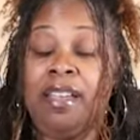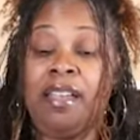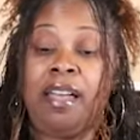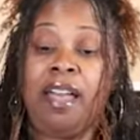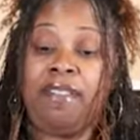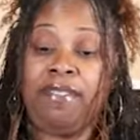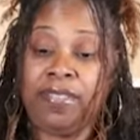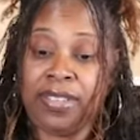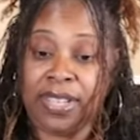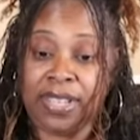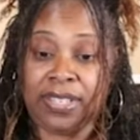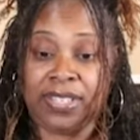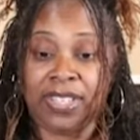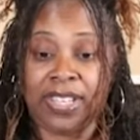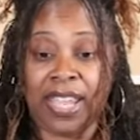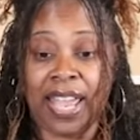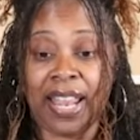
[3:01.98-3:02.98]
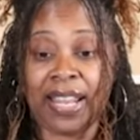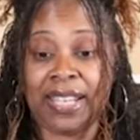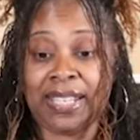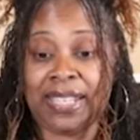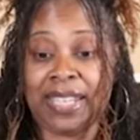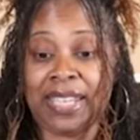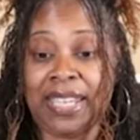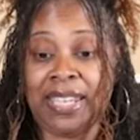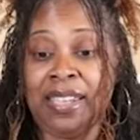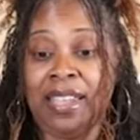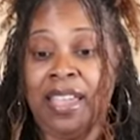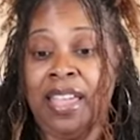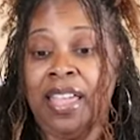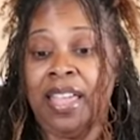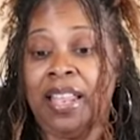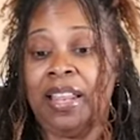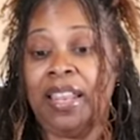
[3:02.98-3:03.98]
confidentiality,
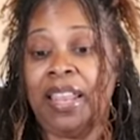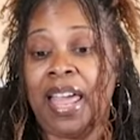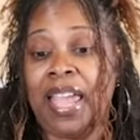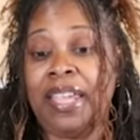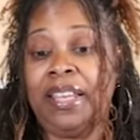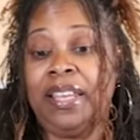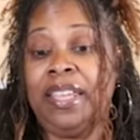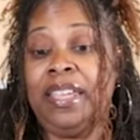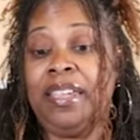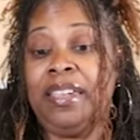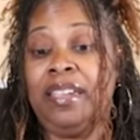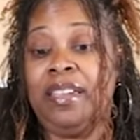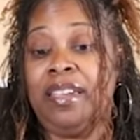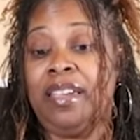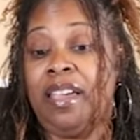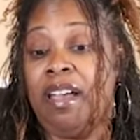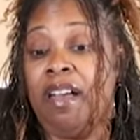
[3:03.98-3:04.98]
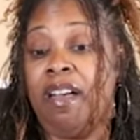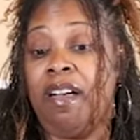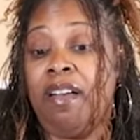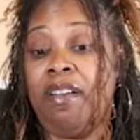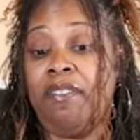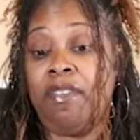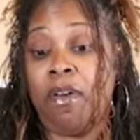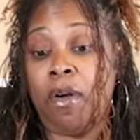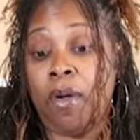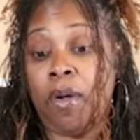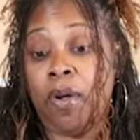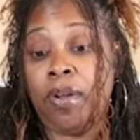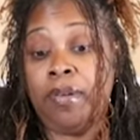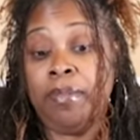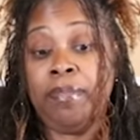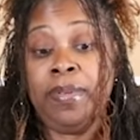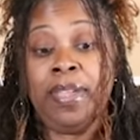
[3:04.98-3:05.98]
likelihood of
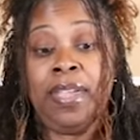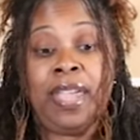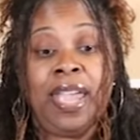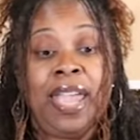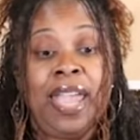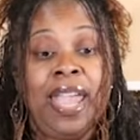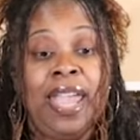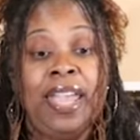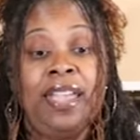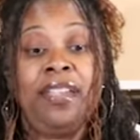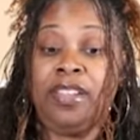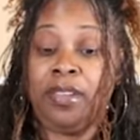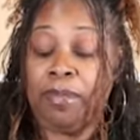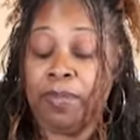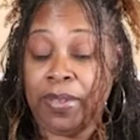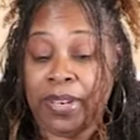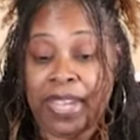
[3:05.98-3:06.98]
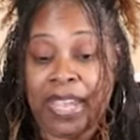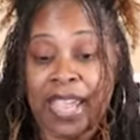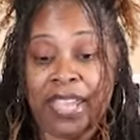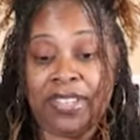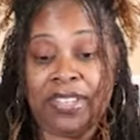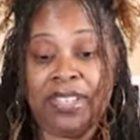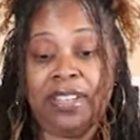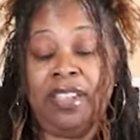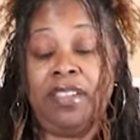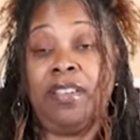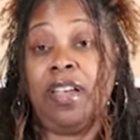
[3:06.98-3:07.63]
harm, and communication of